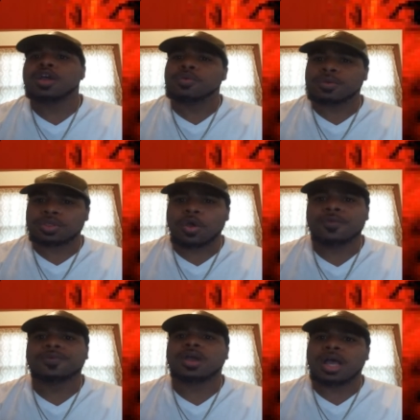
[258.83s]
with
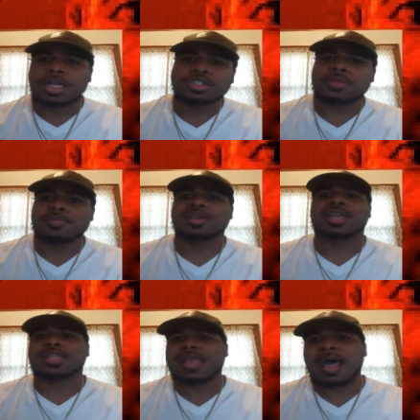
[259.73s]
over $100
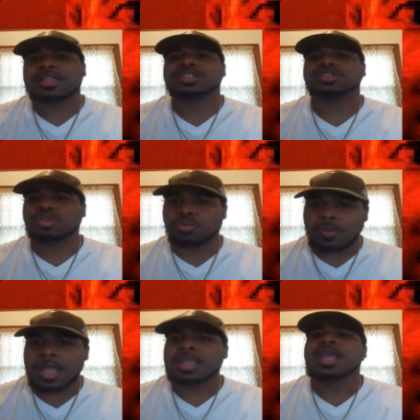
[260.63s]
million to
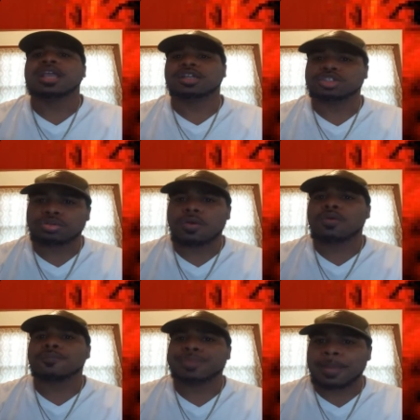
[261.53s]
what?
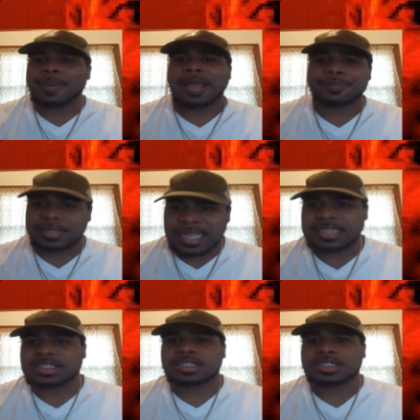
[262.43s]
Control the population.